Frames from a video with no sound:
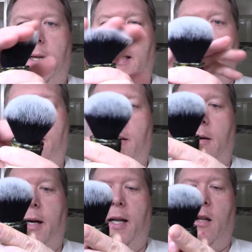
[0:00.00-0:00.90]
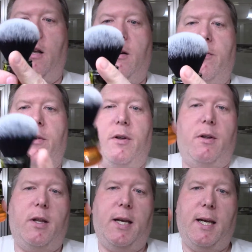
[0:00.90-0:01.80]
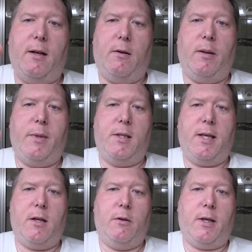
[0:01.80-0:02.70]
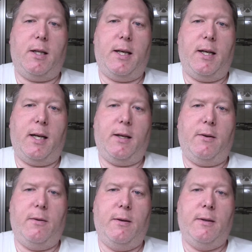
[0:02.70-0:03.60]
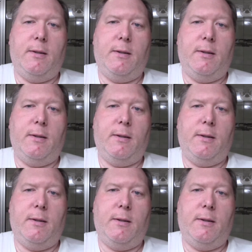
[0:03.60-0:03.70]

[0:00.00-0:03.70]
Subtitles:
And I love the handle. I mean, take a look at that handle.